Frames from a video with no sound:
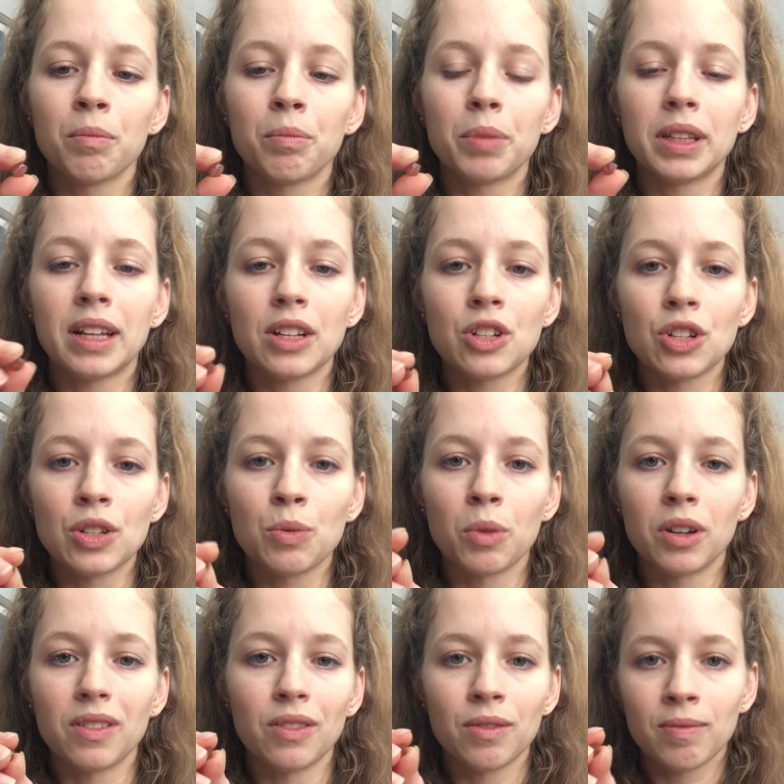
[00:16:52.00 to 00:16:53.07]
but that's just
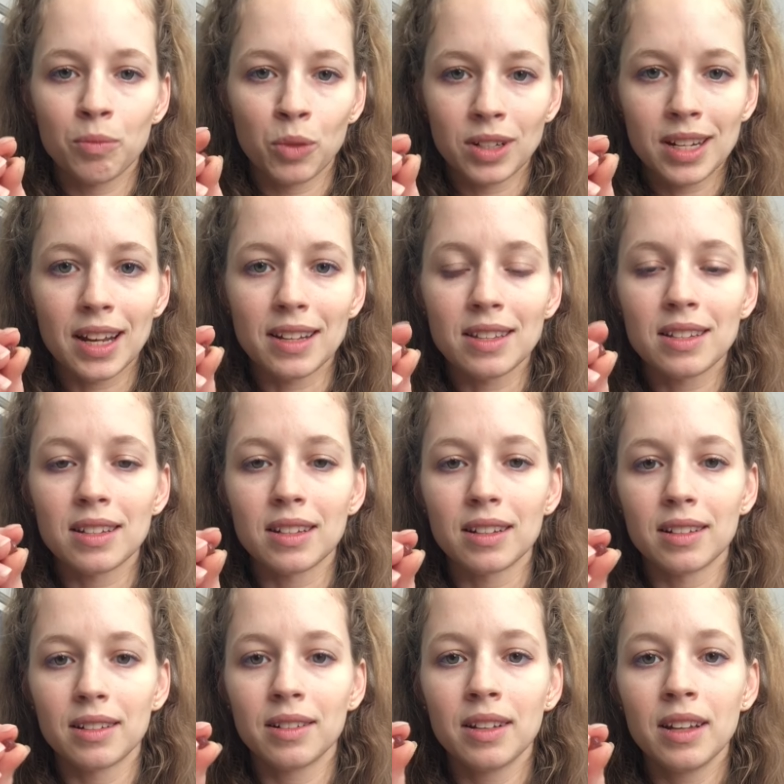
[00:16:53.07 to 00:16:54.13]
one test
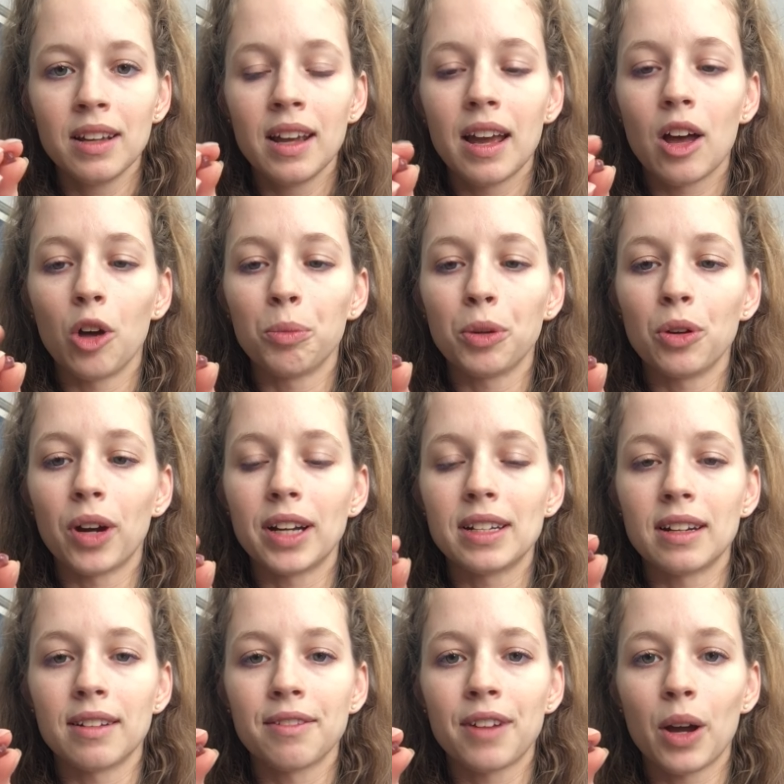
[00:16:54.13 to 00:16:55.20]
to help you
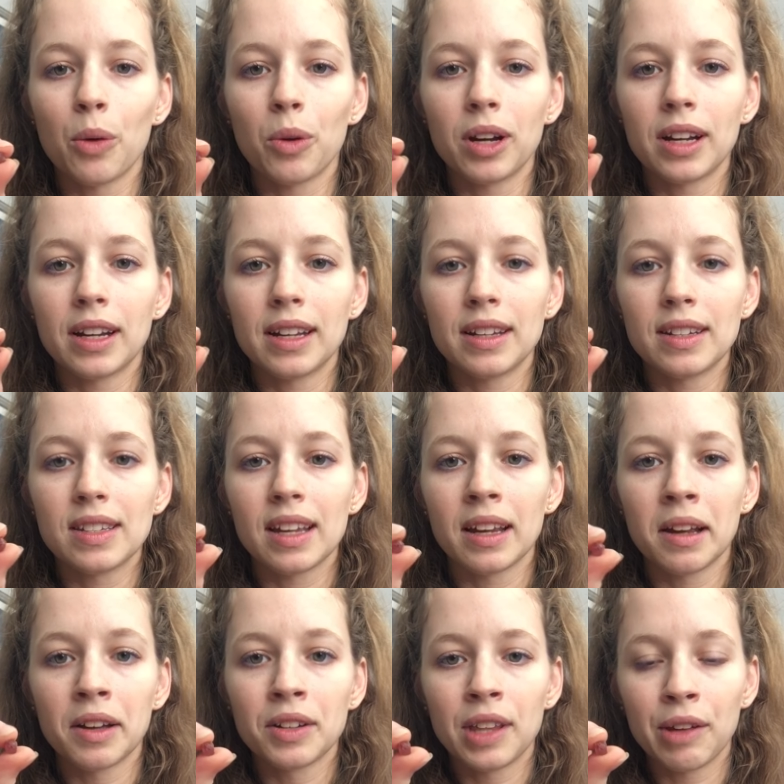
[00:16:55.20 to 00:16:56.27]
identify what it is.
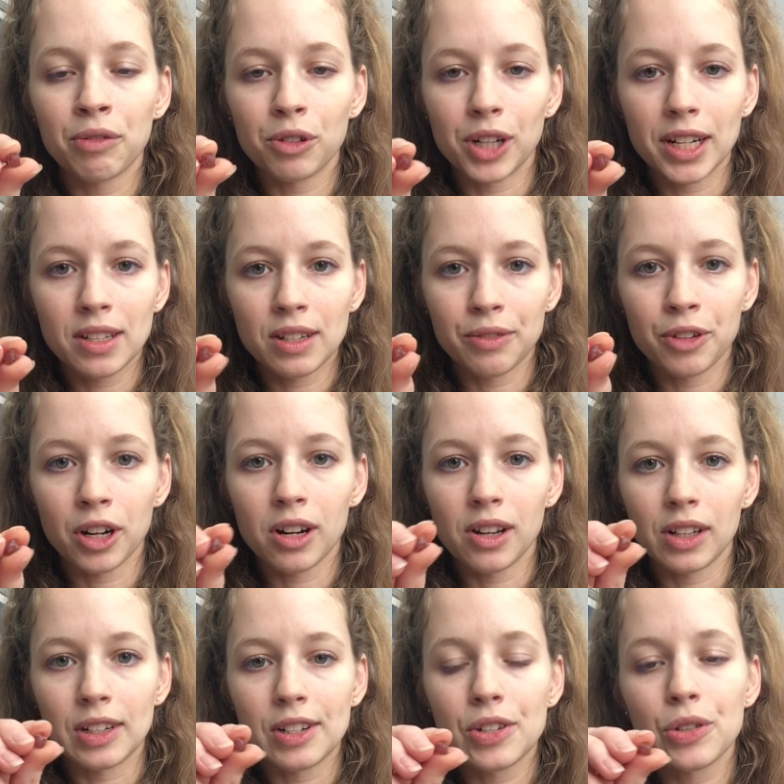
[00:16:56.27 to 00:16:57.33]
They fluoresce different
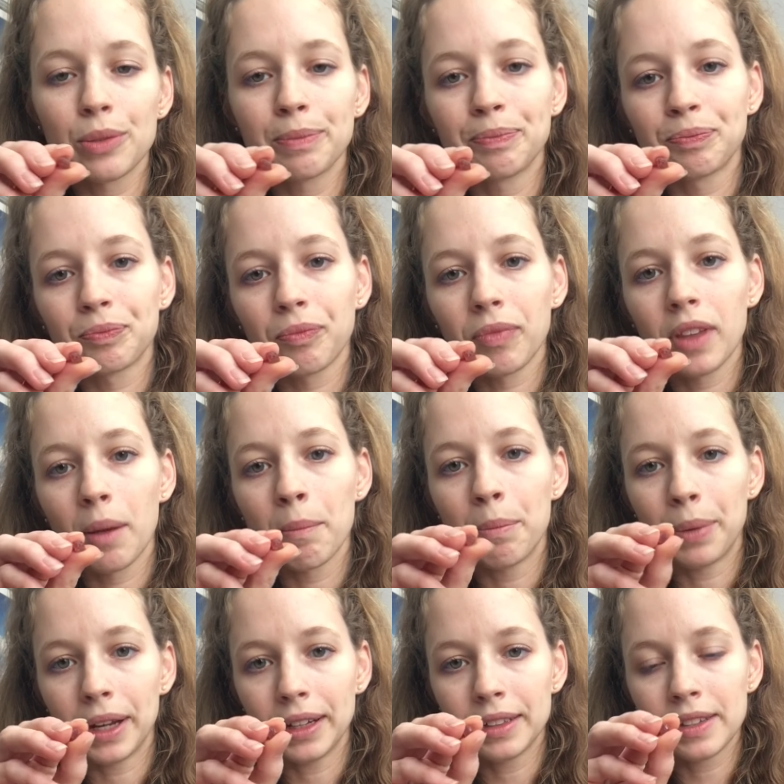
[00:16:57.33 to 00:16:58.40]
colors.
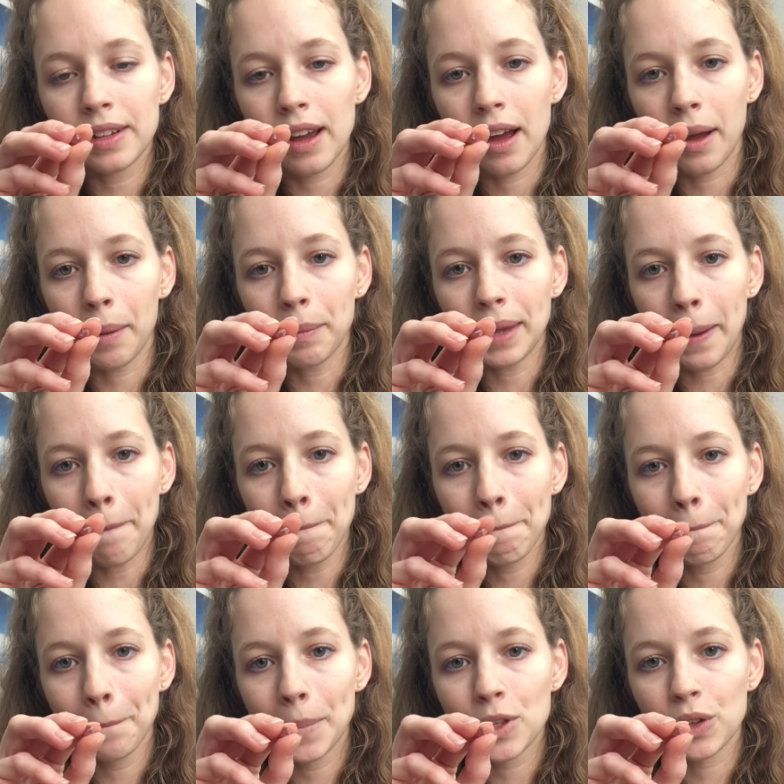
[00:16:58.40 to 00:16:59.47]
But yeah,
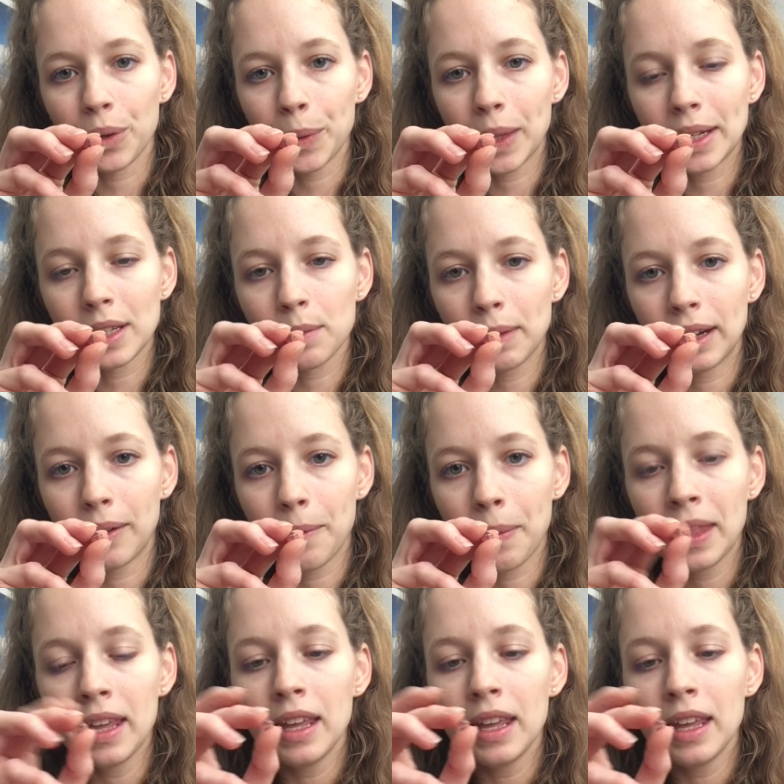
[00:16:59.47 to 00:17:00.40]
so that's spinel.